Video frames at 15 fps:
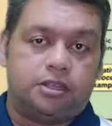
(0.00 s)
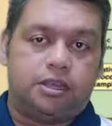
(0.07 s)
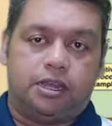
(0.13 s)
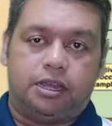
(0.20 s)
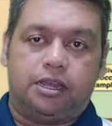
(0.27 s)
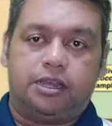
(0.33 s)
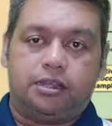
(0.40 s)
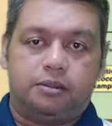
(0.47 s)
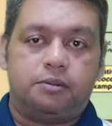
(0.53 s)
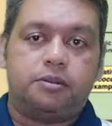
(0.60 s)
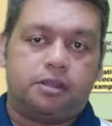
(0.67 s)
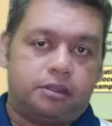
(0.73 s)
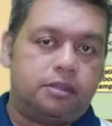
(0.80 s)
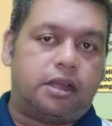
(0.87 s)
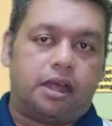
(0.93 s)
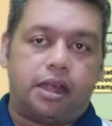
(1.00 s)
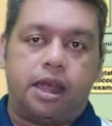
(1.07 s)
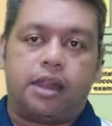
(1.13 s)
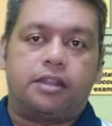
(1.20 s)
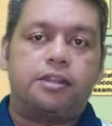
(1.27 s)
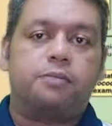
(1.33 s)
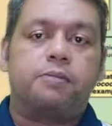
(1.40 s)

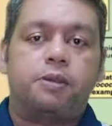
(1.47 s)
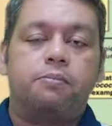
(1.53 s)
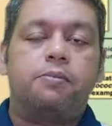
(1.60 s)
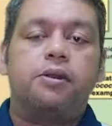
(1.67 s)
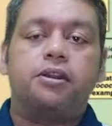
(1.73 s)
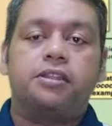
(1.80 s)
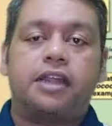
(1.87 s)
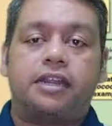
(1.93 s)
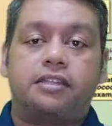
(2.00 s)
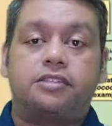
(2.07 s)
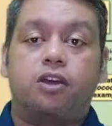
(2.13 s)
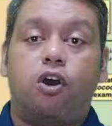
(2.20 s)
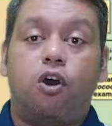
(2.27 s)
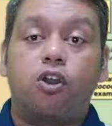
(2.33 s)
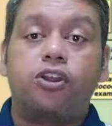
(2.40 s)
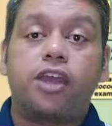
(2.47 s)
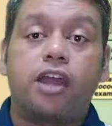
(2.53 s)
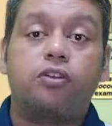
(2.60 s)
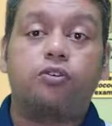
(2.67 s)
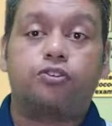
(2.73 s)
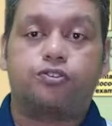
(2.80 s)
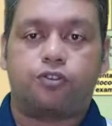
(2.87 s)
another member, that is the
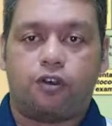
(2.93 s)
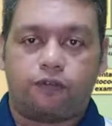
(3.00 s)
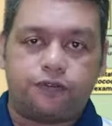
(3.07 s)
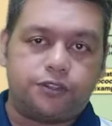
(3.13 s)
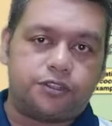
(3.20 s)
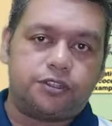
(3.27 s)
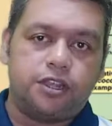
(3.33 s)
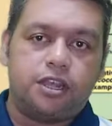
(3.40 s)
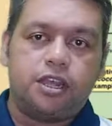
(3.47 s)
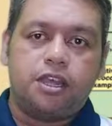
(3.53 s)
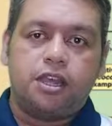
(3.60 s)
organotrophs.